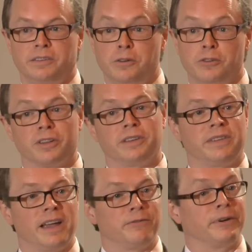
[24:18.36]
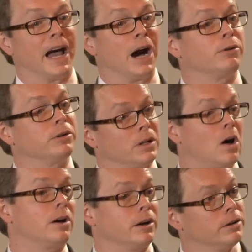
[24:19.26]
usually stay for an hour or
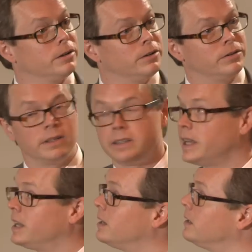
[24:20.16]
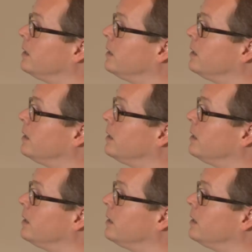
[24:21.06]
longer using the data